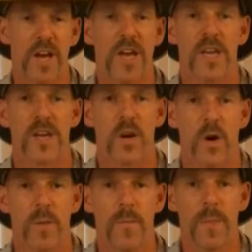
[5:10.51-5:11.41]
I eat at
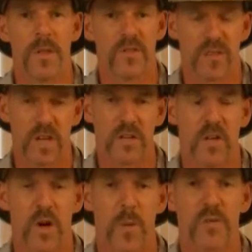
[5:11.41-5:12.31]
home, stays at
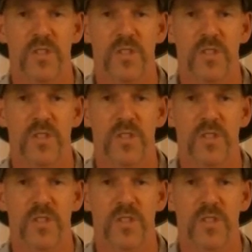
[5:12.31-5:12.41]
home.